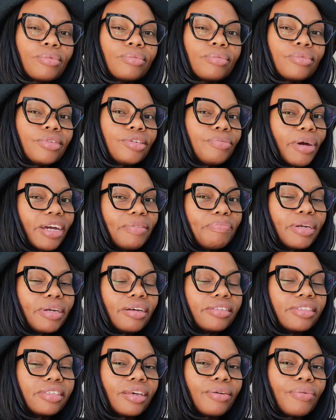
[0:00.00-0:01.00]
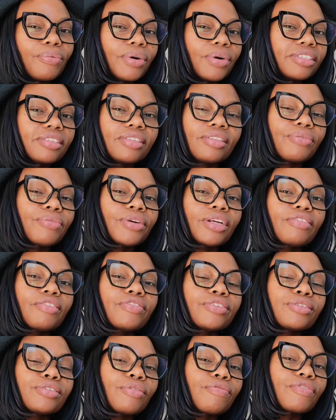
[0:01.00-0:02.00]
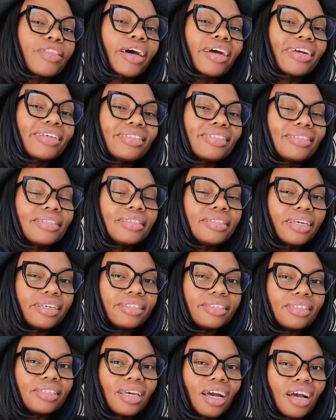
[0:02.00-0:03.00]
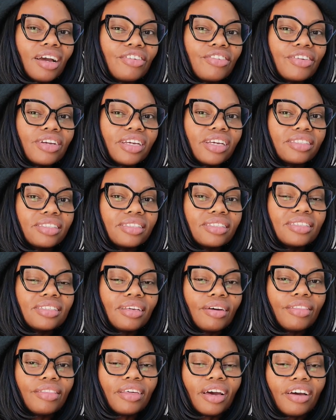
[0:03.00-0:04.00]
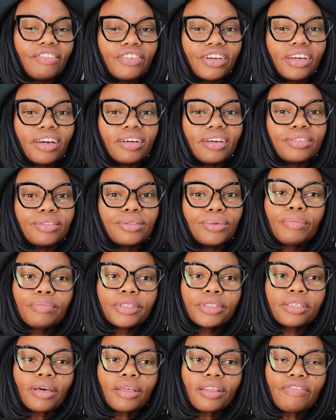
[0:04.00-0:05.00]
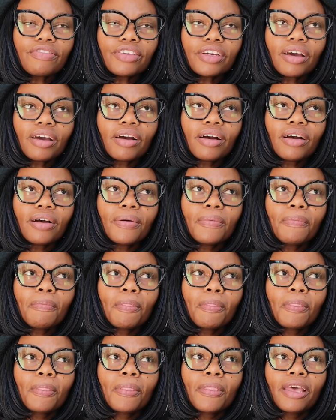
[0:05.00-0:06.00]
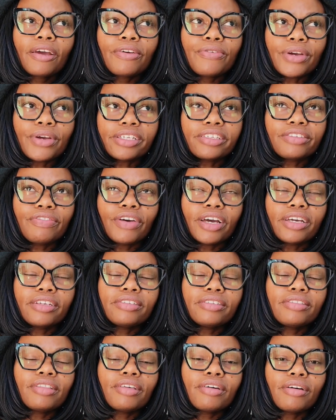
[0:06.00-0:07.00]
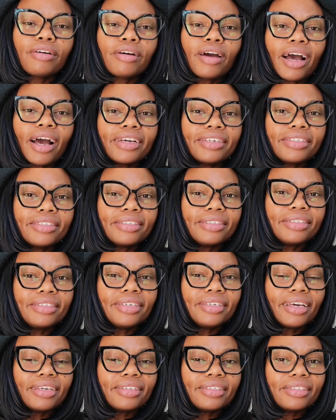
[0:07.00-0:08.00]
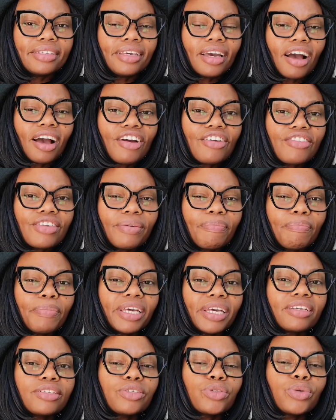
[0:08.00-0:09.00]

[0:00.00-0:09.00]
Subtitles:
You might be asking, what's the relevance of the ICESCR in South Africa? South Africa ratified the ICESCR back in